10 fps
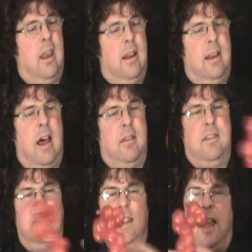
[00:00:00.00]
Now,
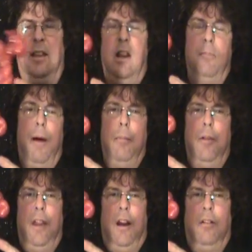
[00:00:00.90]
see that little bubble
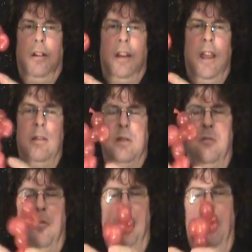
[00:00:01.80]
there keeps
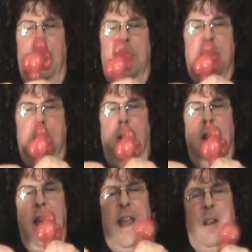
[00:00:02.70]
it from pulling. Just pull
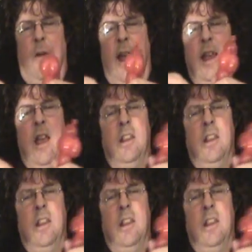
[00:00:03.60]
it anyway.